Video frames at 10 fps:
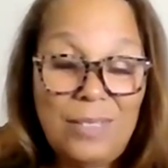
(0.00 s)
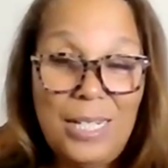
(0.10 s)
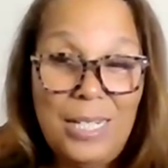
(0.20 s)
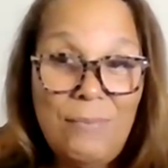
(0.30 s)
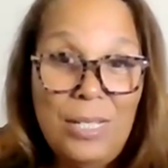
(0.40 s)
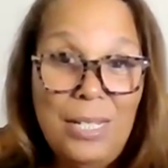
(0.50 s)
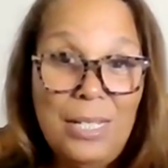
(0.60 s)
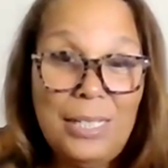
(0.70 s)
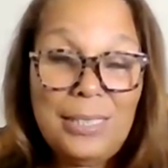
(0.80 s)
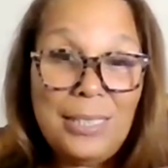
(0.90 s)
Right?
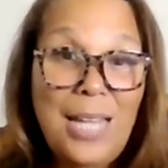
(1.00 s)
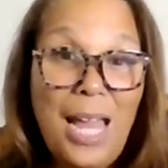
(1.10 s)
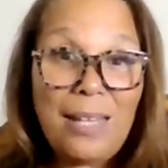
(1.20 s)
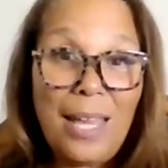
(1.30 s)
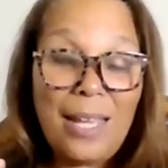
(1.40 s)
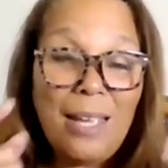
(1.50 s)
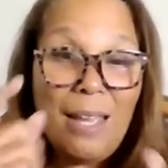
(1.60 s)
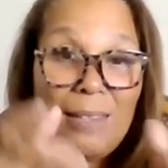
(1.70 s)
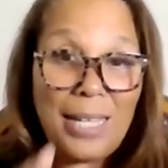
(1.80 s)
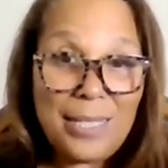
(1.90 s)
Because it's not like
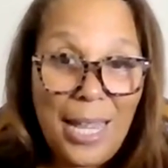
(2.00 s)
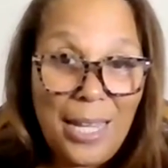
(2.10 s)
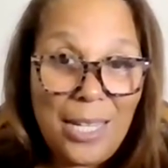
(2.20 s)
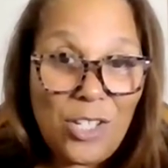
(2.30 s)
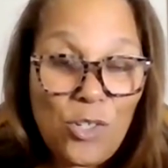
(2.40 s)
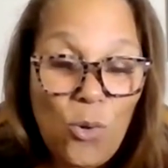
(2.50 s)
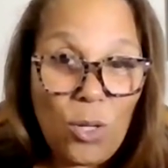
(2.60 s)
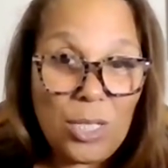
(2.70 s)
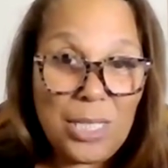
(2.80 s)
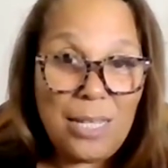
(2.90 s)
they take
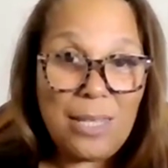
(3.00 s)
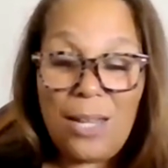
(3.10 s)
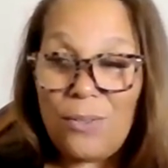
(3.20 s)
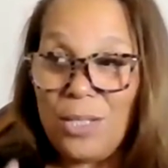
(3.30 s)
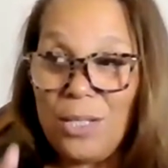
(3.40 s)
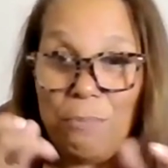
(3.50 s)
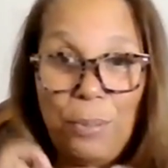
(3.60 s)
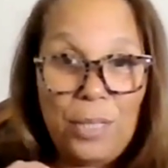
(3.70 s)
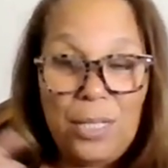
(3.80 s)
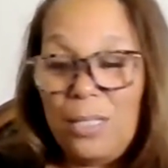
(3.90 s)
your $10,000 and
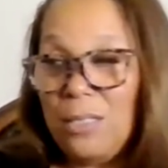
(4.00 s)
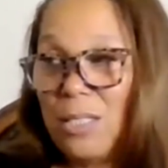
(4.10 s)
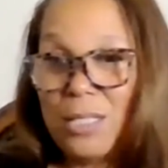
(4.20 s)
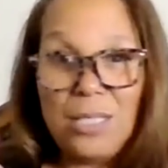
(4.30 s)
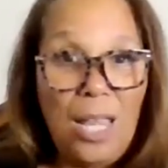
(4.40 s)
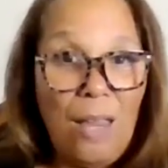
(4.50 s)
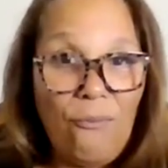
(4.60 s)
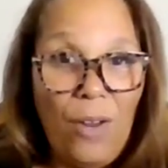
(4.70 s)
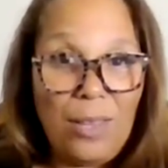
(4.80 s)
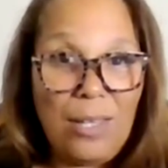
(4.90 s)
put it into the
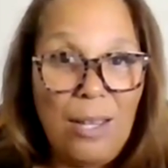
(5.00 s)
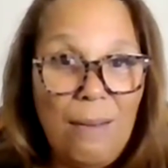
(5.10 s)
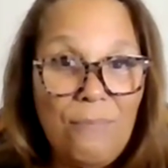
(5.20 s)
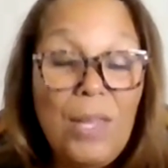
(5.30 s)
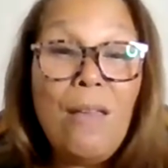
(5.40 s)
safe right there.